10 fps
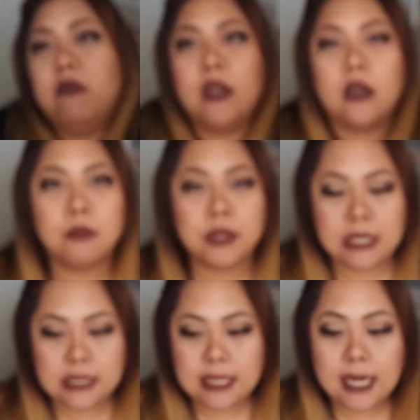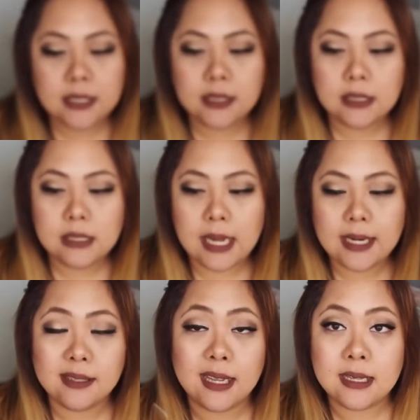you know, pretty standard
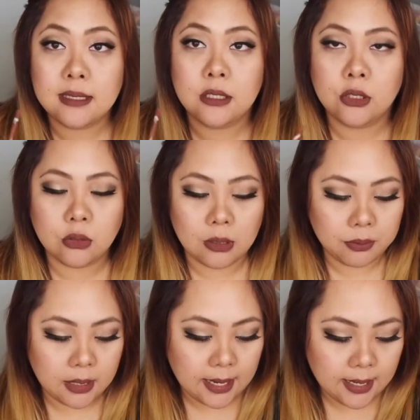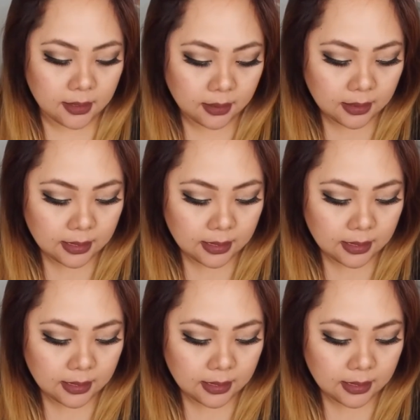and it's easy to apply.